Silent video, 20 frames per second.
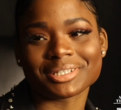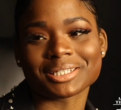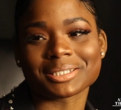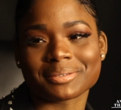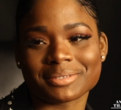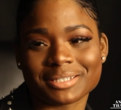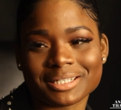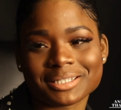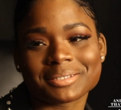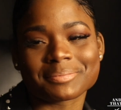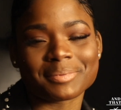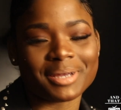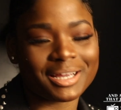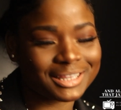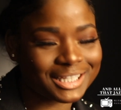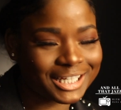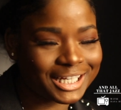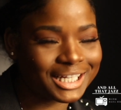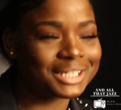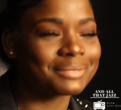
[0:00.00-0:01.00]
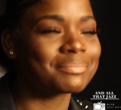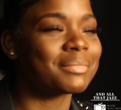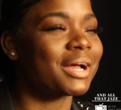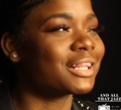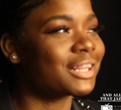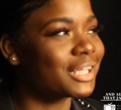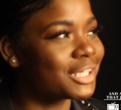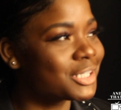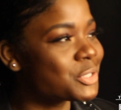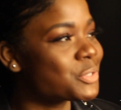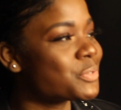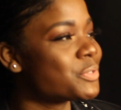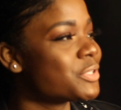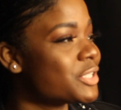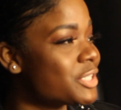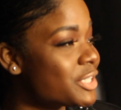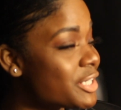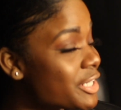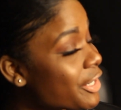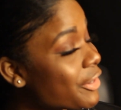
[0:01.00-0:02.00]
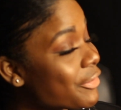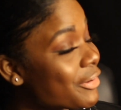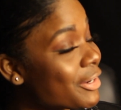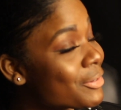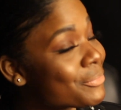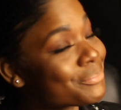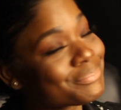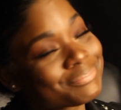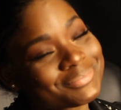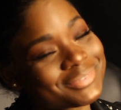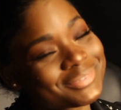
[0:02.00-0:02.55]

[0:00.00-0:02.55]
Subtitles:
That's my thing. My thing is Union De Niro.